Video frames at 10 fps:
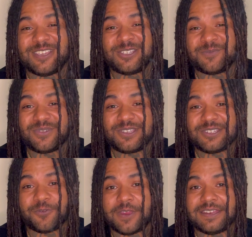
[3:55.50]

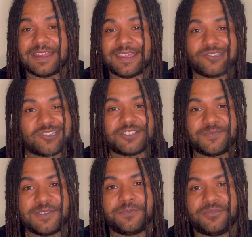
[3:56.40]
independent right now. It's just
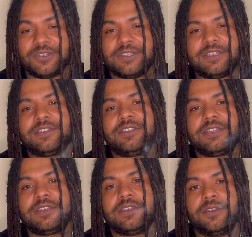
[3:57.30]
me, but yeah,
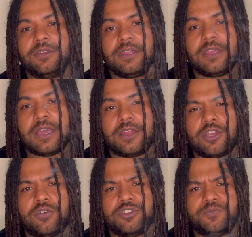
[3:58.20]
yeah. I
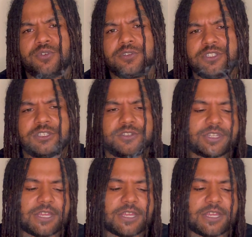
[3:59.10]
know his book deals